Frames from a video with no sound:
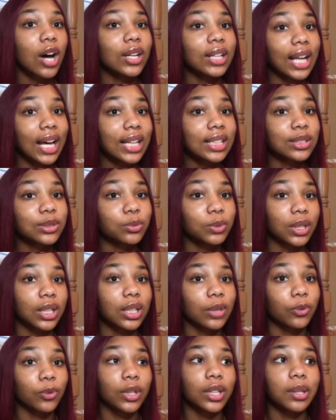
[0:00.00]
that's
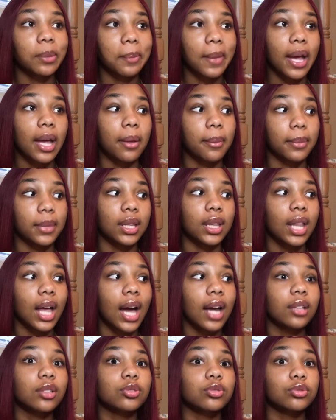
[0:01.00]
what really made me like